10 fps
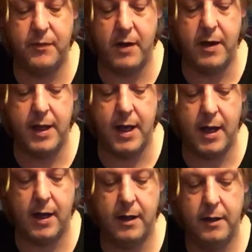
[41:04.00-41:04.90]
very,
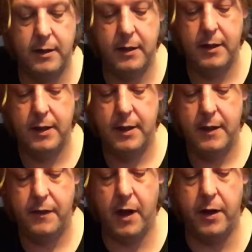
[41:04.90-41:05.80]

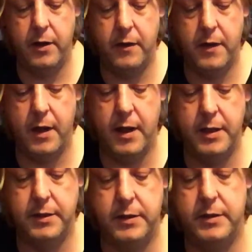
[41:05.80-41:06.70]
that
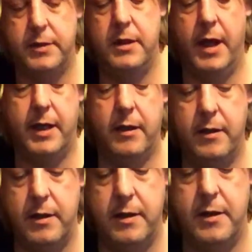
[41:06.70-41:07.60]
is like,
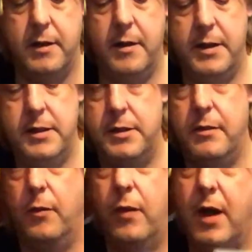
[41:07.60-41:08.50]
this is
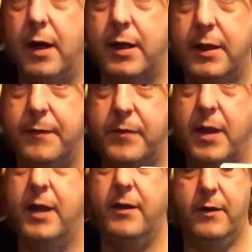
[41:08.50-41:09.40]
you at work,
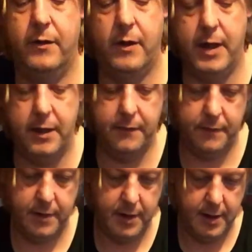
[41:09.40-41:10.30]
right?
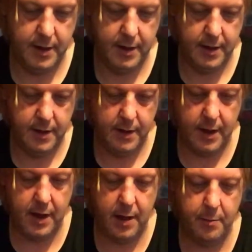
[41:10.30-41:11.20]

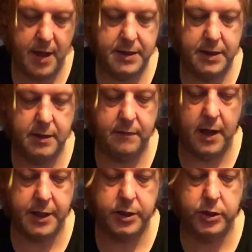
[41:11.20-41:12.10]
And that message of
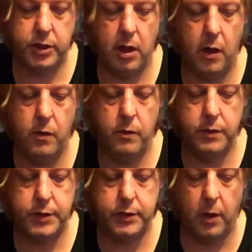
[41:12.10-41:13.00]
like, slow,
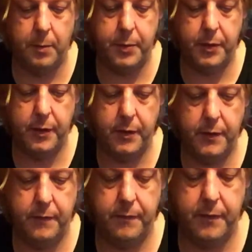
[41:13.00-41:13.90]
stop,
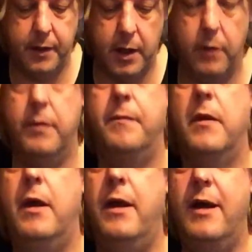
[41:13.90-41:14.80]
go.
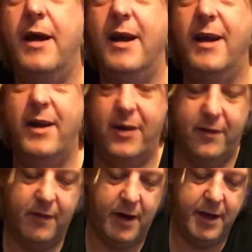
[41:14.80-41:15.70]

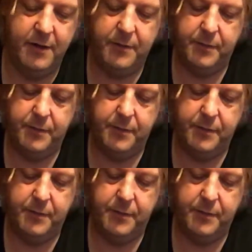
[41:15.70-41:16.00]
Right.